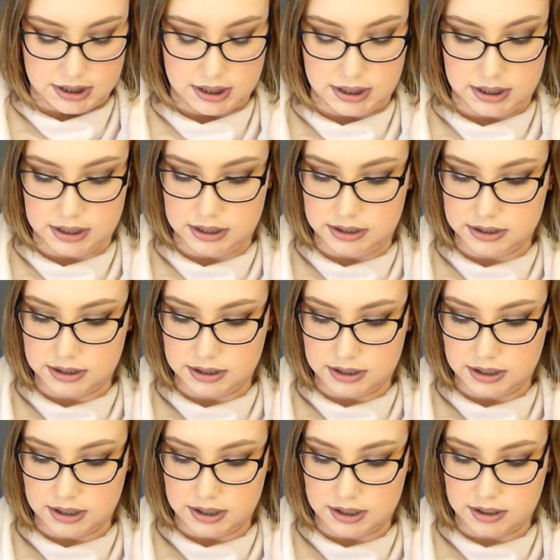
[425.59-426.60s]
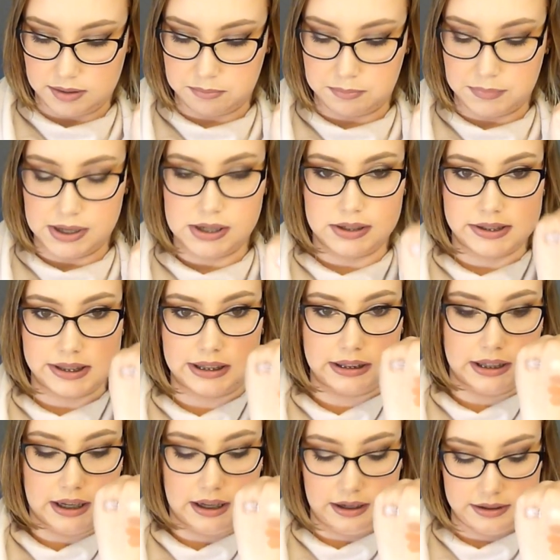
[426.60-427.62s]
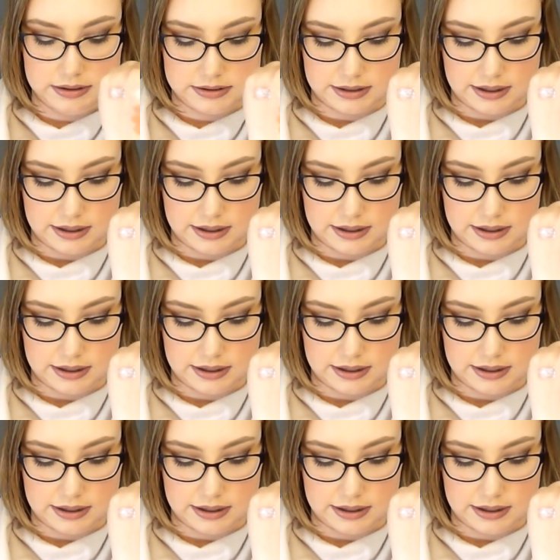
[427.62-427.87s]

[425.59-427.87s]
And then Made to Last.